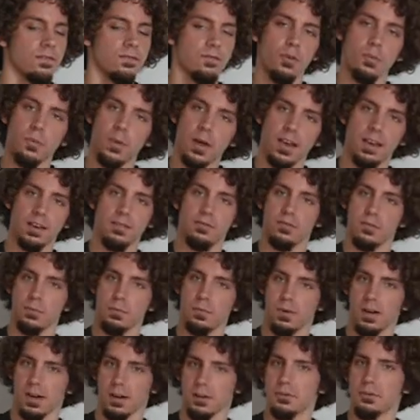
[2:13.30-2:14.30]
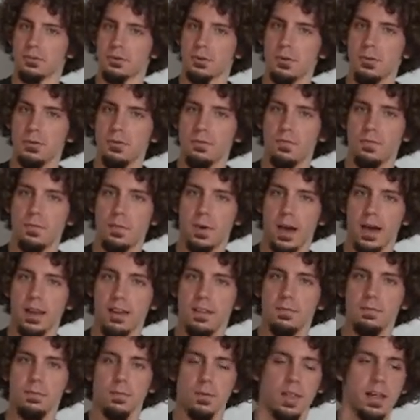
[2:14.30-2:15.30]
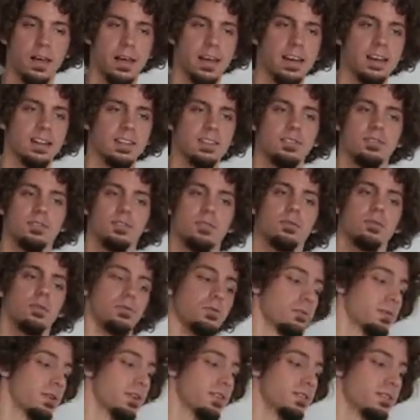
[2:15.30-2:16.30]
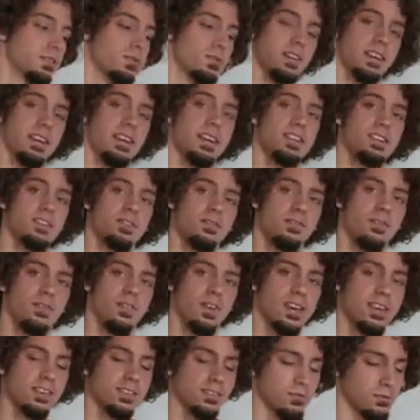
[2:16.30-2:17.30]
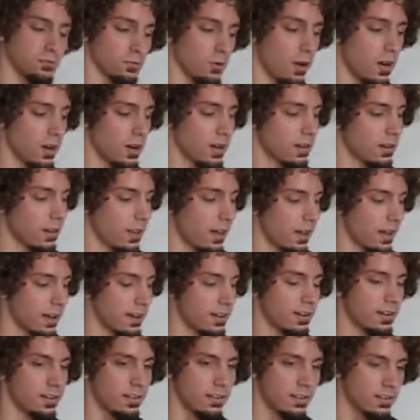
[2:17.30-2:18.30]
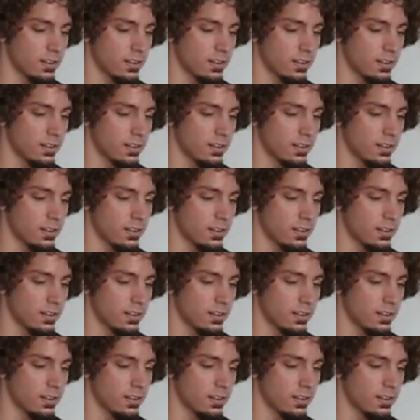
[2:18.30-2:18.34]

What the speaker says: from a groove kind of line into a real sort of in-your-face rock line.